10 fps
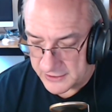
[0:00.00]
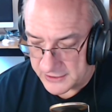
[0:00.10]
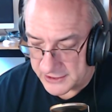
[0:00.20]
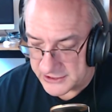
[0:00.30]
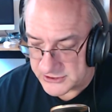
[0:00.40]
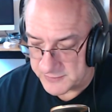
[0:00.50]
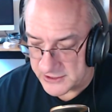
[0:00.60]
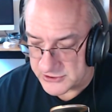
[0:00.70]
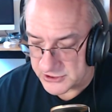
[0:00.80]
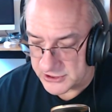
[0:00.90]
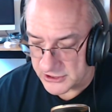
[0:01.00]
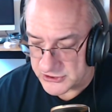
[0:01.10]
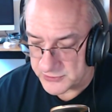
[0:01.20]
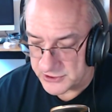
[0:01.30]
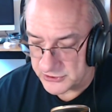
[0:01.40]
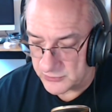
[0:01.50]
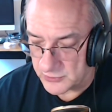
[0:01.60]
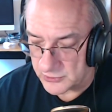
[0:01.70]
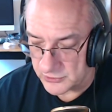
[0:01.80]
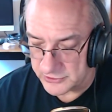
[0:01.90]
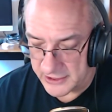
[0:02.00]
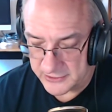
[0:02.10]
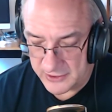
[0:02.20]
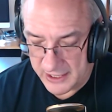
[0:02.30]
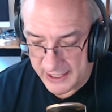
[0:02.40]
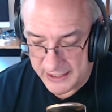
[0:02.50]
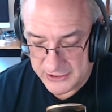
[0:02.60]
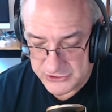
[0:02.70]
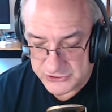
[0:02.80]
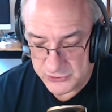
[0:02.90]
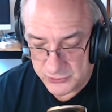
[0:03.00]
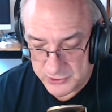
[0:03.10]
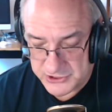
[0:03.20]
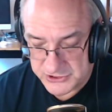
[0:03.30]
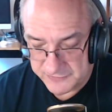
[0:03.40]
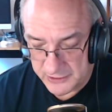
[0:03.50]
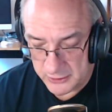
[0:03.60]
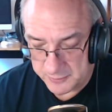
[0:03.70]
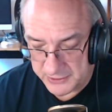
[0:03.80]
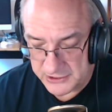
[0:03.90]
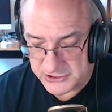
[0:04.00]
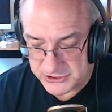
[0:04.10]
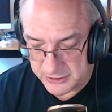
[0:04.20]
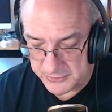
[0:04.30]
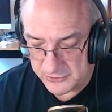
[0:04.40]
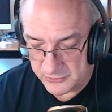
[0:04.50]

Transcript: Each major country in the world either has or is developing similar